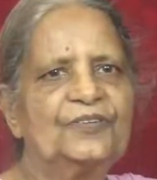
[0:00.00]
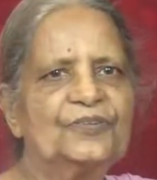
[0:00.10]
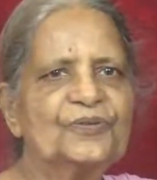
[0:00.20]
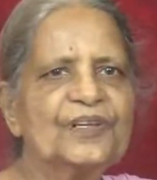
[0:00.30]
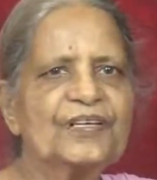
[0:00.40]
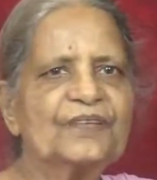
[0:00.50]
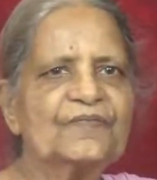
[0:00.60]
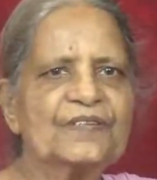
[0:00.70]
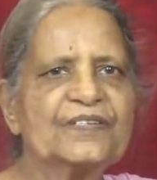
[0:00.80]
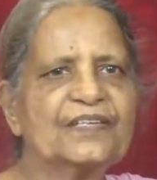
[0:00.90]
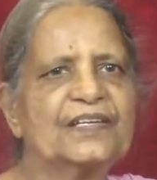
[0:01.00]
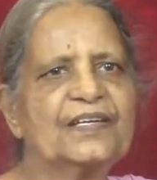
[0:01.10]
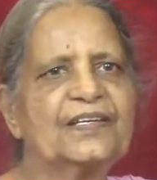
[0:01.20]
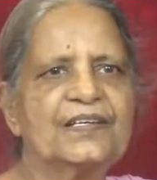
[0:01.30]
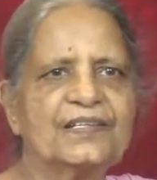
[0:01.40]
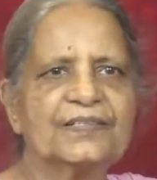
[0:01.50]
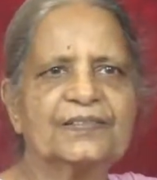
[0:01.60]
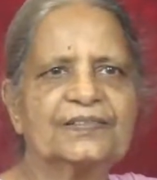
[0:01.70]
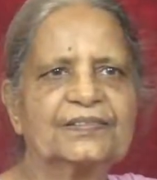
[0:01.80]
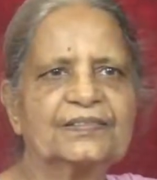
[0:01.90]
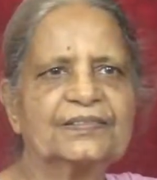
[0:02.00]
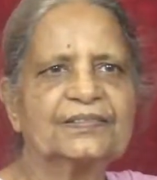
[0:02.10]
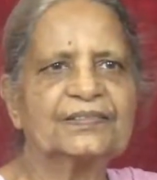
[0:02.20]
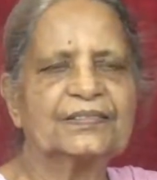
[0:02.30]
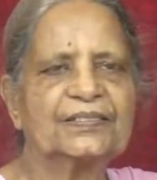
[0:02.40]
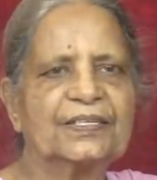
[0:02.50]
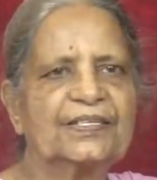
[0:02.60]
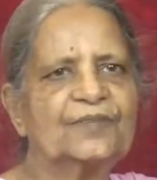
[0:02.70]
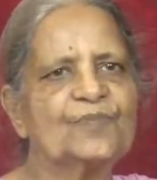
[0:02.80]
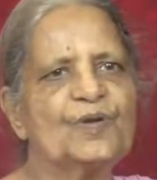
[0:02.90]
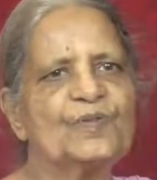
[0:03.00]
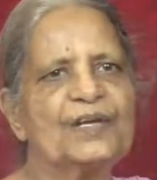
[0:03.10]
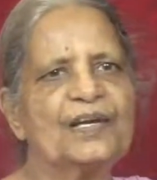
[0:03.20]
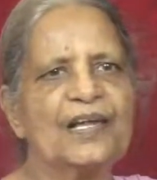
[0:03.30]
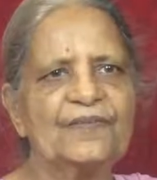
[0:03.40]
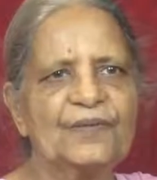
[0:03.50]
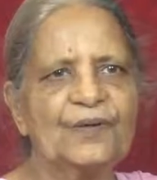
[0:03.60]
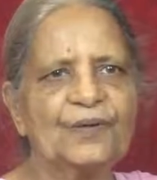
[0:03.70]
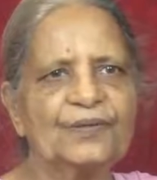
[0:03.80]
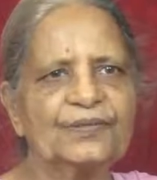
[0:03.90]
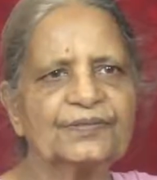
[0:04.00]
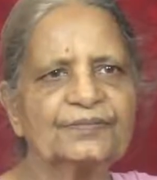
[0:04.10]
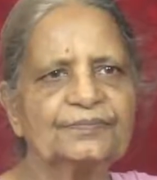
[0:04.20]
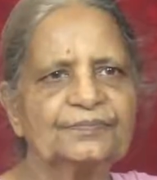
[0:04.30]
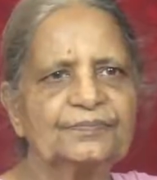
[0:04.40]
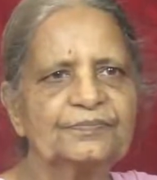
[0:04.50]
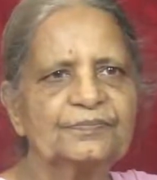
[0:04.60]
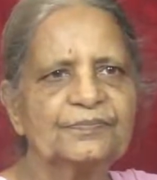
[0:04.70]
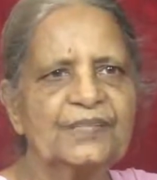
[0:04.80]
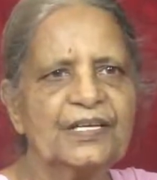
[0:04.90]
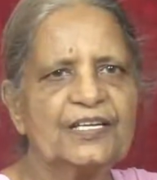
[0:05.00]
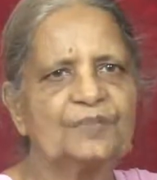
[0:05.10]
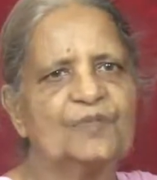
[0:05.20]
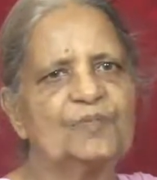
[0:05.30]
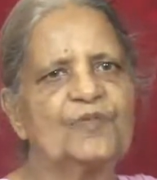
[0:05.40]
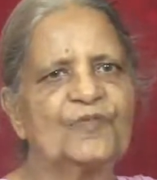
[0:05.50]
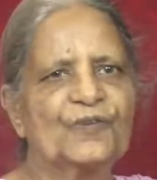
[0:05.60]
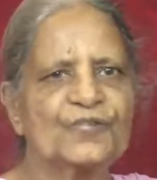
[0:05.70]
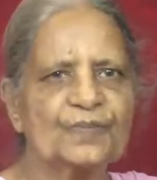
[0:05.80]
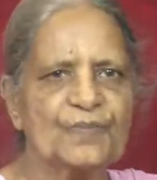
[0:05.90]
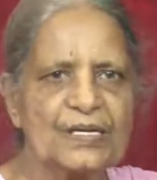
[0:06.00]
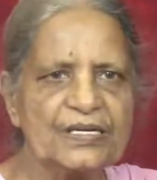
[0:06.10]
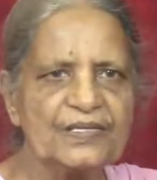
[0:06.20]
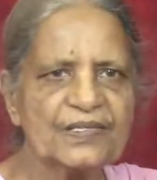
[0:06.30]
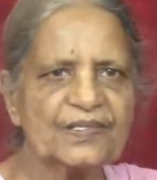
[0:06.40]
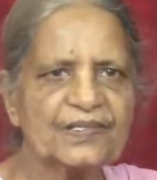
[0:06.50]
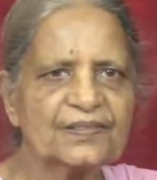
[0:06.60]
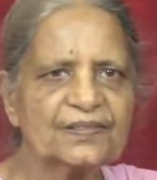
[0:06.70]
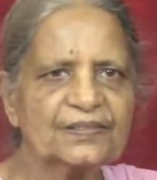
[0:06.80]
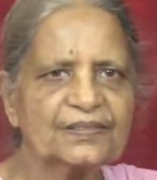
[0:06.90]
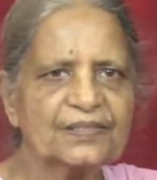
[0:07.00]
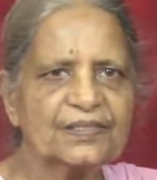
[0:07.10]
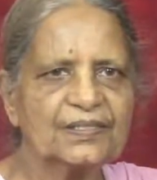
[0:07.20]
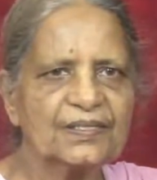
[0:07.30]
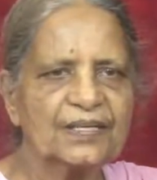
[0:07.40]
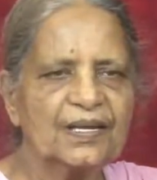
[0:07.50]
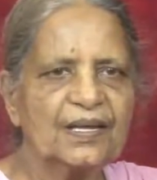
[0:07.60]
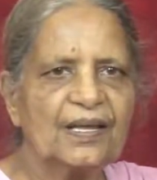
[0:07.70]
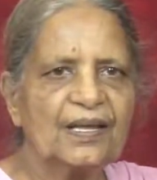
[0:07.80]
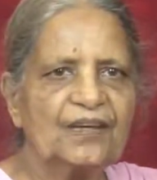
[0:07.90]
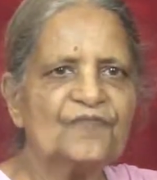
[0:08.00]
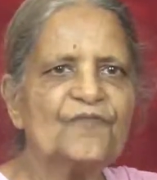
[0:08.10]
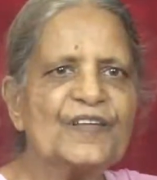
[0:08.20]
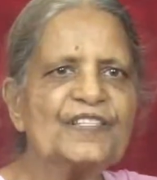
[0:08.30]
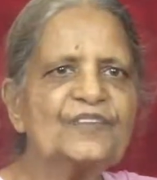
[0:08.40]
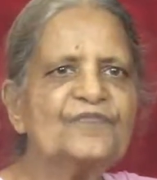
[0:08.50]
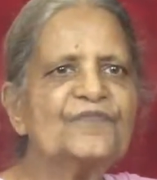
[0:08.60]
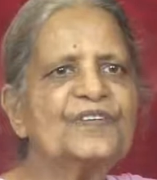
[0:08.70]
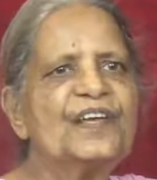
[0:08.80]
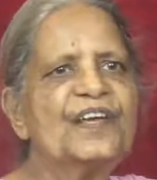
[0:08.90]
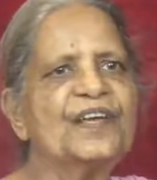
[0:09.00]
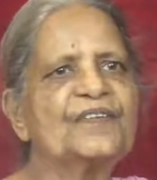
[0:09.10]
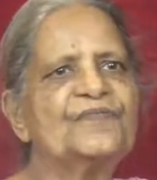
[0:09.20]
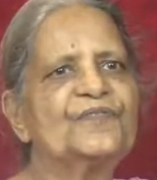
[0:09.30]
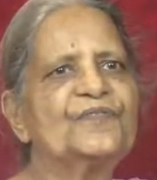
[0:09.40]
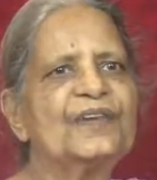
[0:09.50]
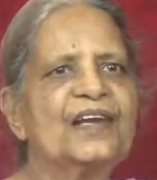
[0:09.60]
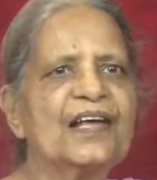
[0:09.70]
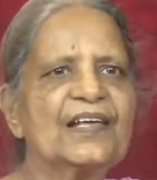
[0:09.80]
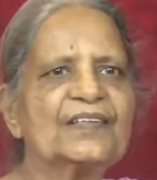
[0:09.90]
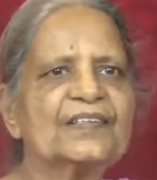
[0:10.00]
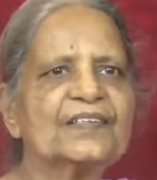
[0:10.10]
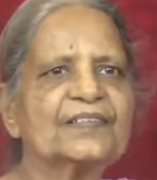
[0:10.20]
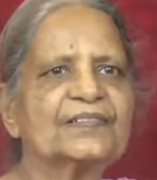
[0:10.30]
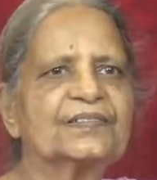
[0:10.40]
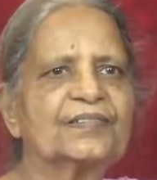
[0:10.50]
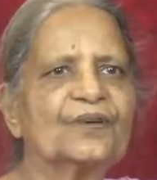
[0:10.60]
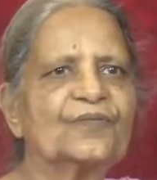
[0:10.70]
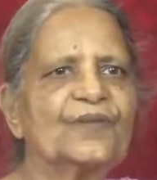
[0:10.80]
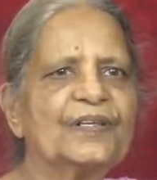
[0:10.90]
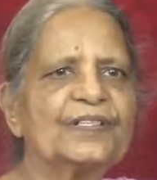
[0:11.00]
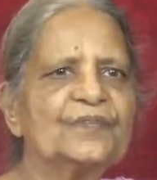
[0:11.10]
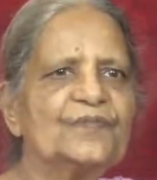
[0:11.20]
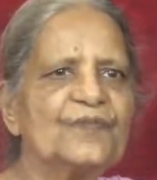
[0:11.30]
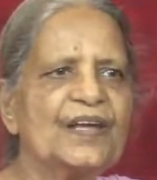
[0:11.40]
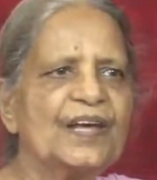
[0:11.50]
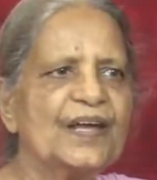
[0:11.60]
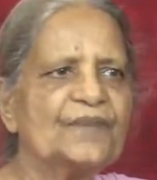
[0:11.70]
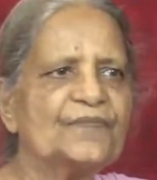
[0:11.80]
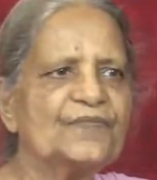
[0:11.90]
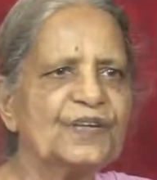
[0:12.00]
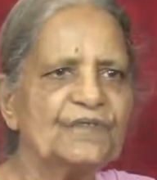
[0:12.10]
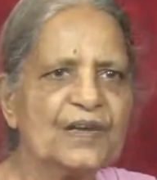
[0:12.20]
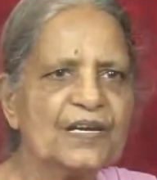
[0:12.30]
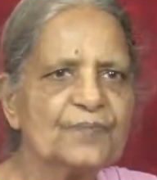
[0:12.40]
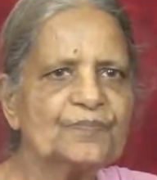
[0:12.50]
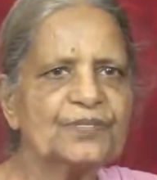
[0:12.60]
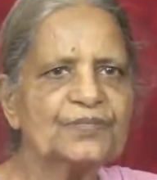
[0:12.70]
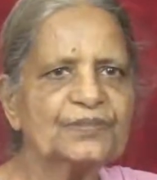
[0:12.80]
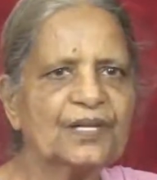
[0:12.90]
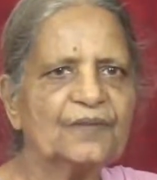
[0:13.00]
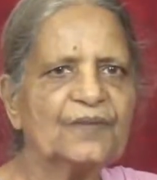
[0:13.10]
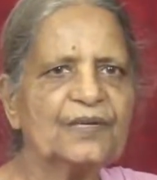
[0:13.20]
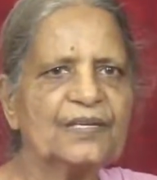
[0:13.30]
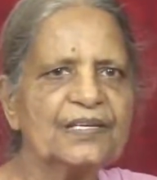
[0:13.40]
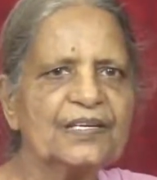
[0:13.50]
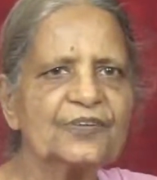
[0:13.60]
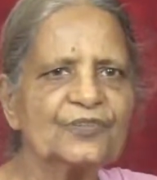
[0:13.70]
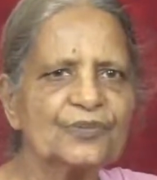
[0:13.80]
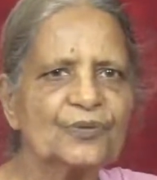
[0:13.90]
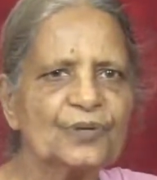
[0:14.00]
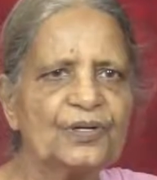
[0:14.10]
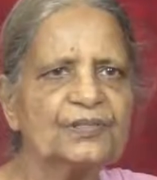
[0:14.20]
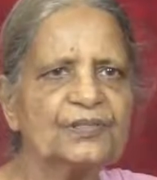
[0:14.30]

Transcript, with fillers: During our stay here, it may be lifelong, it may be for some years, whether we have utilized or whether we have developed our inner soul